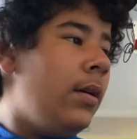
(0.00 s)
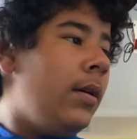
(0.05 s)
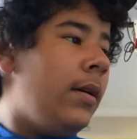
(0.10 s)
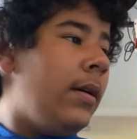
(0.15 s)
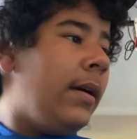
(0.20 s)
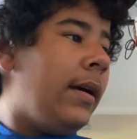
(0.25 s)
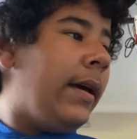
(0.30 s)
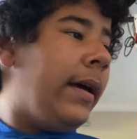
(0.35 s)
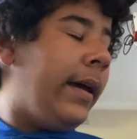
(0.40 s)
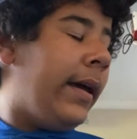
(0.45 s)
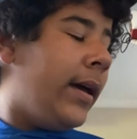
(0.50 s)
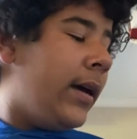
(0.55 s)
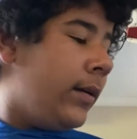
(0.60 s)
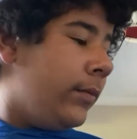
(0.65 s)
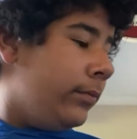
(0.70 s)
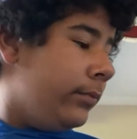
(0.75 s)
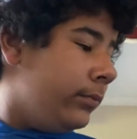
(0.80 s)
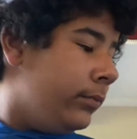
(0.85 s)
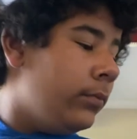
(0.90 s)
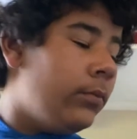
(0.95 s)

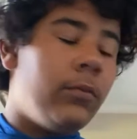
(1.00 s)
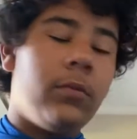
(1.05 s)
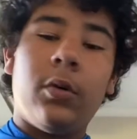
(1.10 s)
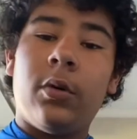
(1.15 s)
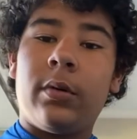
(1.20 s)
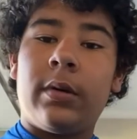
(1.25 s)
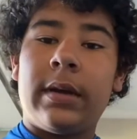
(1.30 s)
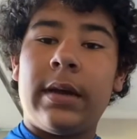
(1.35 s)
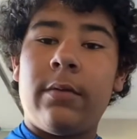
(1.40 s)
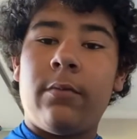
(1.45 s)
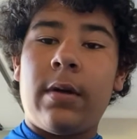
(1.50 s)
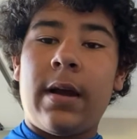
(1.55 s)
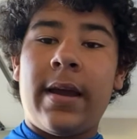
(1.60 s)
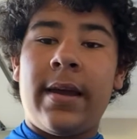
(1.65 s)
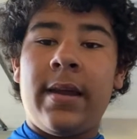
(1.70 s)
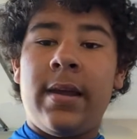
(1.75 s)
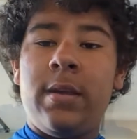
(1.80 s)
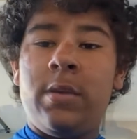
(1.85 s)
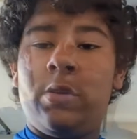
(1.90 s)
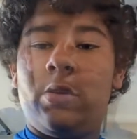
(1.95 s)
And we'll get right
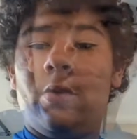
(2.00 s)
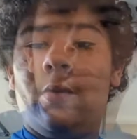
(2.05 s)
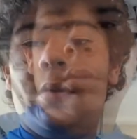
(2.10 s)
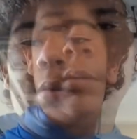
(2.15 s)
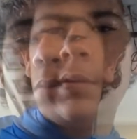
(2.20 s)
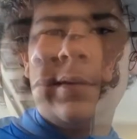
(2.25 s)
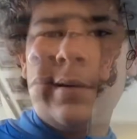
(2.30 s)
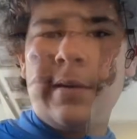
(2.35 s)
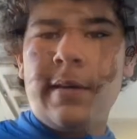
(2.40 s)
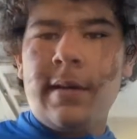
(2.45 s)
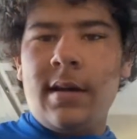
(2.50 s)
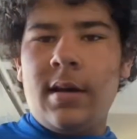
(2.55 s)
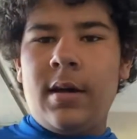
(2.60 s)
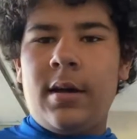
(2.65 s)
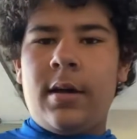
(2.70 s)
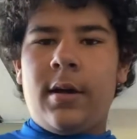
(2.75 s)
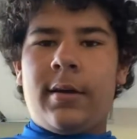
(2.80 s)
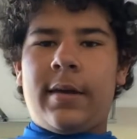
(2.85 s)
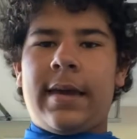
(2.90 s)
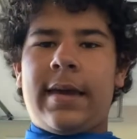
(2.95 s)
into it.
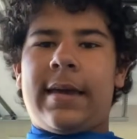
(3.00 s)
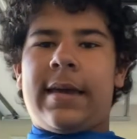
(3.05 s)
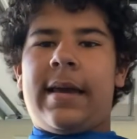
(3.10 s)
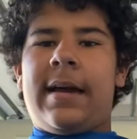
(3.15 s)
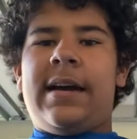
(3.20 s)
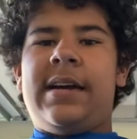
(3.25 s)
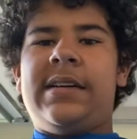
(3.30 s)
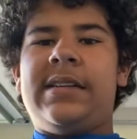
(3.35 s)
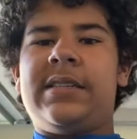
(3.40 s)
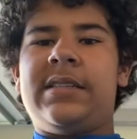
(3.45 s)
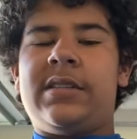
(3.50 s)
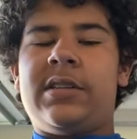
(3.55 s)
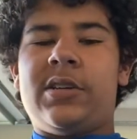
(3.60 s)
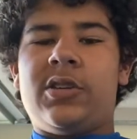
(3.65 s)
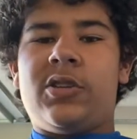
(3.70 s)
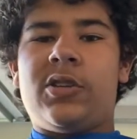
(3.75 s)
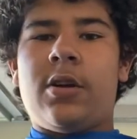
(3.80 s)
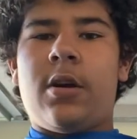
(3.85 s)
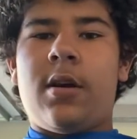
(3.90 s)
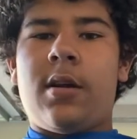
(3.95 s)
Okay, guys, to
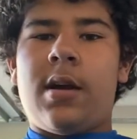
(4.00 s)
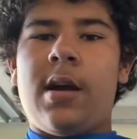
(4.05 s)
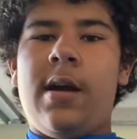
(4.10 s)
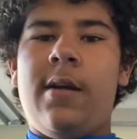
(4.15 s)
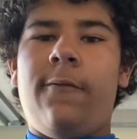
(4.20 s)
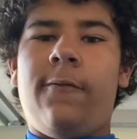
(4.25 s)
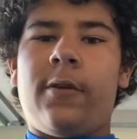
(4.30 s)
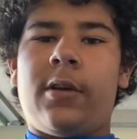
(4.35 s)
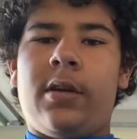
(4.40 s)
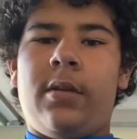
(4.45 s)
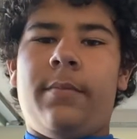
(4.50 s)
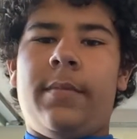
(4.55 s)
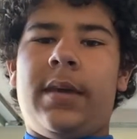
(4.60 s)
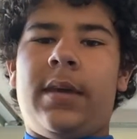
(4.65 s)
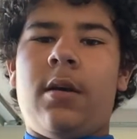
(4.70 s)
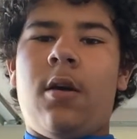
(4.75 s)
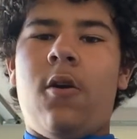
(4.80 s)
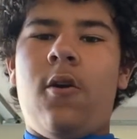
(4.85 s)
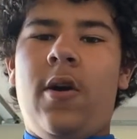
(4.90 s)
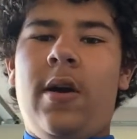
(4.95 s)
start off, we're going to be
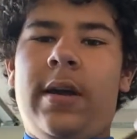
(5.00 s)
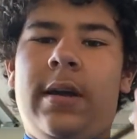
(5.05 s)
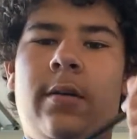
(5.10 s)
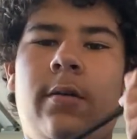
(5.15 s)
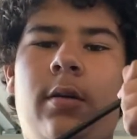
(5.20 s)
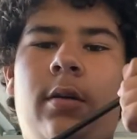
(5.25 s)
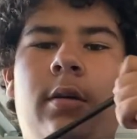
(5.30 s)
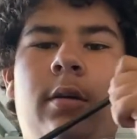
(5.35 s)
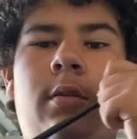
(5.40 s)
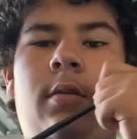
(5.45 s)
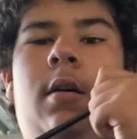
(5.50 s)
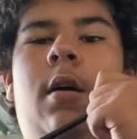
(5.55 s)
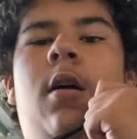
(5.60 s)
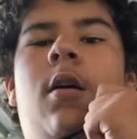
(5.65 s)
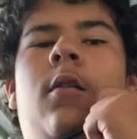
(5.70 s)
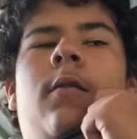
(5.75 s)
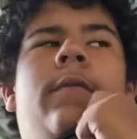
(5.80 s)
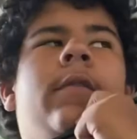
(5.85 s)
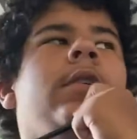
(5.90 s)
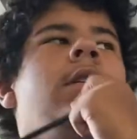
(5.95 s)
going
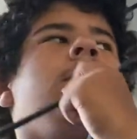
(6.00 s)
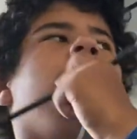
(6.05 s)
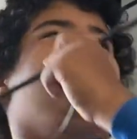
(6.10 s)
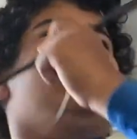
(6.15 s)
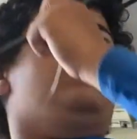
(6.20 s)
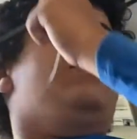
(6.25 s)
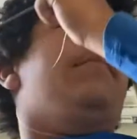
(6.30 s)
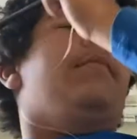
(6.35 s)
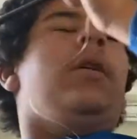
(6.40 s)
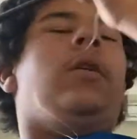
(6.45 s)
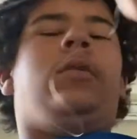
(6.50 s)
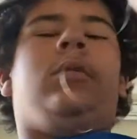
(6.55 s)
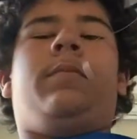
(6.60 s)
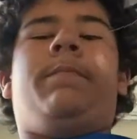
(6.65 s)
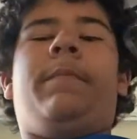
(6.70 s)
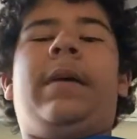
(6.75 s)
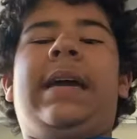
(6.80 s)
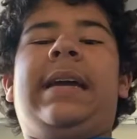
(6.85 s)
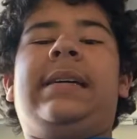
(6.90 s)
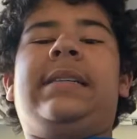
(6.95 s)
over the most
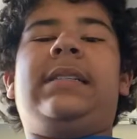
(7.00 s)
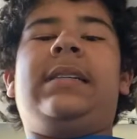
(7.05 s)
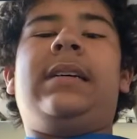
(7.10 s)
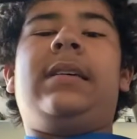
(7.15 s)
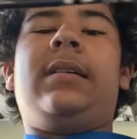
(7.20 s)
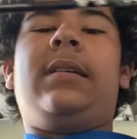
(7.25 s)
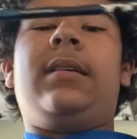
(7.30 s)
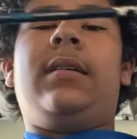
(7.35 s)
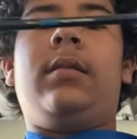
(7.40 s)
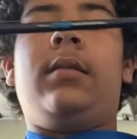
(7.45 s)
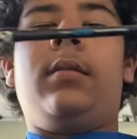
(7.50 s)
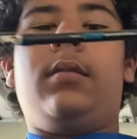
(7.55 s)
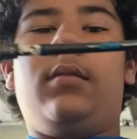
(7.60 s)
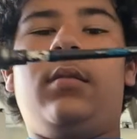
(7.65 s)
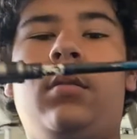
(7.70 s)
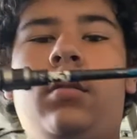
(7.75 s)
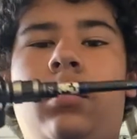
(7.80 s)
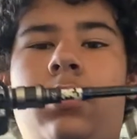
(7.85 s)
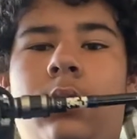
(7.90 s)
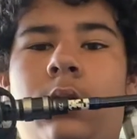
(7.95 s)
basic
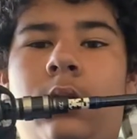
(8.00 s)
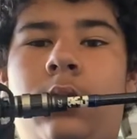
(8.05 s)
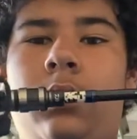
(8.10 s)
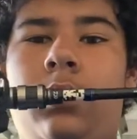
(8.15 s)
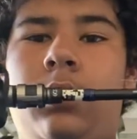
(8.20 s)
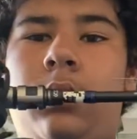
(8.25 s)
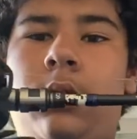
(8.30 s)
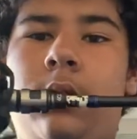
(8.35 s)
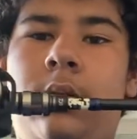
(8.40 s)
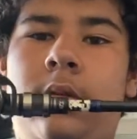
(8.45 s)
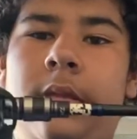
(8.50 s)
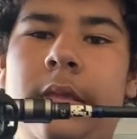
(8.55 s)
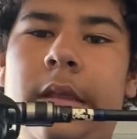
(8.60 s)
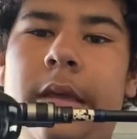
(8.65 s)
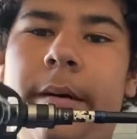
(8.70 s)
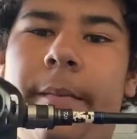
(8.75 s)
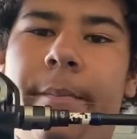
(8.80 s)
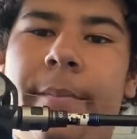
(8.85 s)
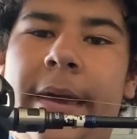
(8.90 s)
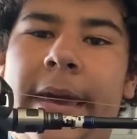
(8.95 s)

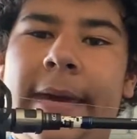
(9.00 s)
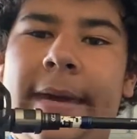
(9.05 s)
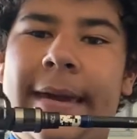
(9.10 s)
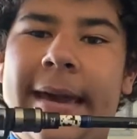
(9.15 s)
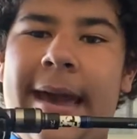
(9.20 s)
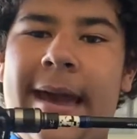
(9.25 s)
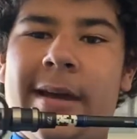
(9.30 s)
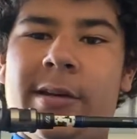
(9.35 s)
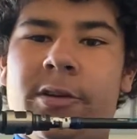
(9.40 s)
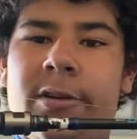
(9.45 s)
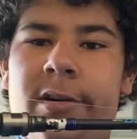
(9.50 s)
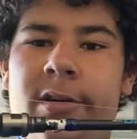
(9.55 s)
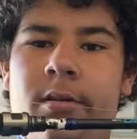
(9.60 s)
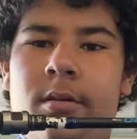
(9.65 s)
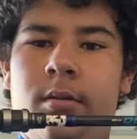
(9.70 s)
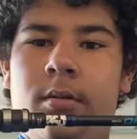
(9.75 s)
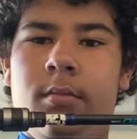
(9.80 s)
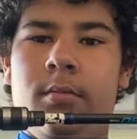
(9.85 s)
of baitcaster.